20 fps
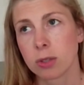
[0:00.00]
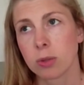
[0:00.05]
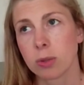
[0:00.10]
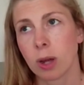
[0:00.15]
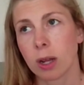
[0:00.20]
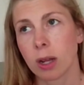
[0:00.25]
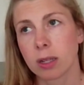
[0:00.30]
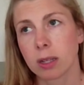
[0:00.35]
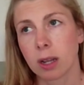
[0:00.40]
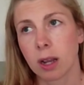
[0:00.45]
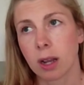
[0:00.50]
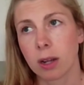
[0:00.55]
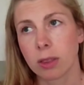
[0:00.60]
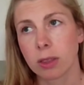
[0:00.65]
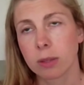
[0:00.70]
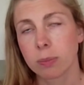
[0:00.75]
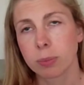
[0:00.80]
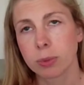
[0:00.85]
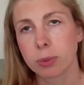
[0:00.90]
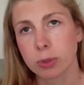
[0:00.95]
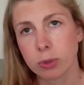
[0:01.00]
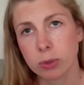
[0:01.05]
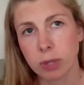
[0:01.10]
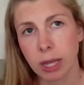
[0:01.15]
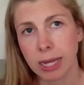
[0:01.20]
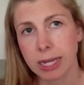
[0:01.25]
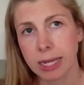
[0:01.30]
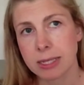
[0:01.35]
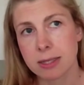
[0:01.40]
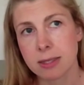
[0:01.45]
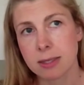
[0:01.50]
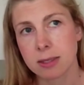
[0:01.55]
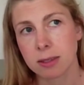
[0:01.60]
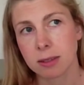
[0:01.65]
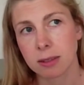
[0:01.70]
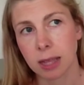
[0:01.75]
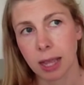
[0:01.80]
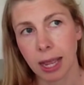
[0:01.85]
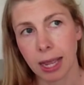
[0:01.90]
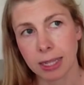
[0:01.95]
So are the blue lights
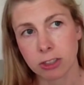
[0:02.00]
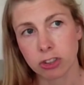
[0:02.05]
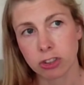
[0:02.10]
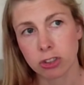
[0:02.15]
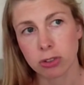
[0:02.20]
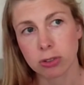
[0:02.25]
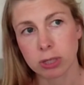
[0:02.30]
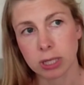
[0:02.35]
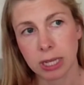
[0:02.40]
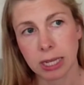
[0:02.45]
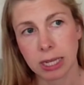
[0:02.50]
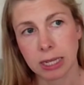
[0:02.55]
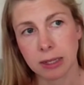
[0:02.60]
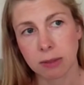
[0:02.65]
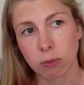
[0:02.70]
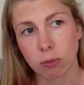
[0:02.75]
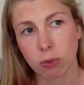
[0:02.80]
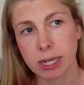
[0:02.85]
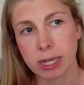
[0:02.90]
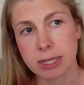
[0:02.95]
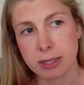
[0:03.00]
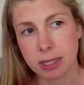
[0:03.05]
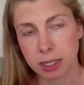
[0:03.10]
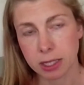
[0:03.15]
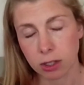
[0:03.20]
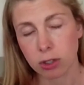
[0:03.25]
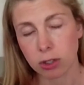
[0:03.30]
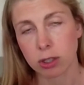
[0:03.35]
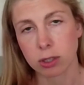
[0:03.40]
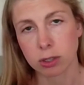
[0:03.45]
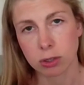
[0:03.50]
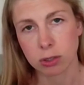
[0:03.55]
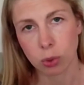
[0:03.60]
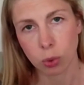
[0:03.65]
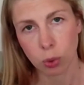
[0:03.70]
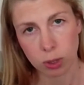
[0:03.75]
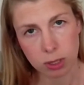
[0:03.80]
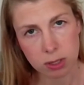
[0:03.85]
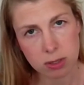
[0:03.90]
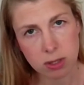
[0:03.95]
actually raising your
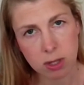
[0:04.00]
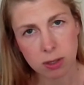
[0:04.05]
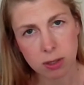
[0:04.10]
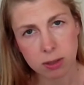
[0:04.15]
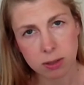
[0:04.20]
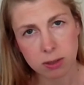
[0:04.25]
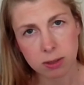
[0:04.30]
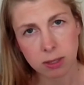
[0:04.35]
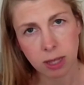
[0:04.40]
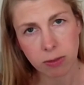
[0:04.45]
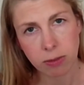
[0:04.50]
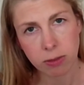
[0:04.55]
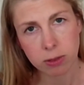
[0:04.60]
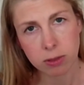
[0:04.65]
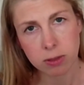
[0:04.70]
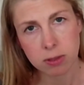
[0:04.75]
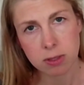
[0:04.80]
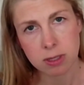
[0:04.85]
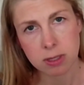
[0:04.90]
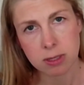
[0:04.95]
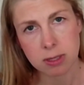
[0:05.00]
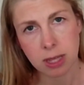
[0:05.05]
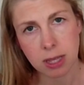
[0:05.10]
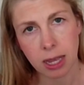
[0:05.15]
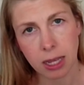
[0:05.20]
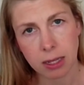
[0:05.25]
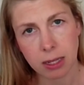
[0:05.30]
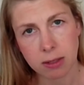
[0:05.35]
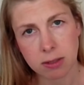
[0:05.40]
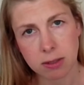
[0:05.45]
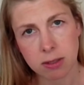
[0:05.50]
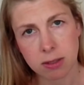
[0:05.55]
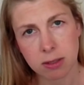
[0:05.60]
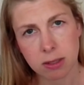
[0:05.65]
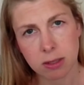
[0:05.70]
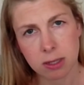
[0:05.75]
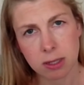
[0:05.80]
cortisol levels? Is that?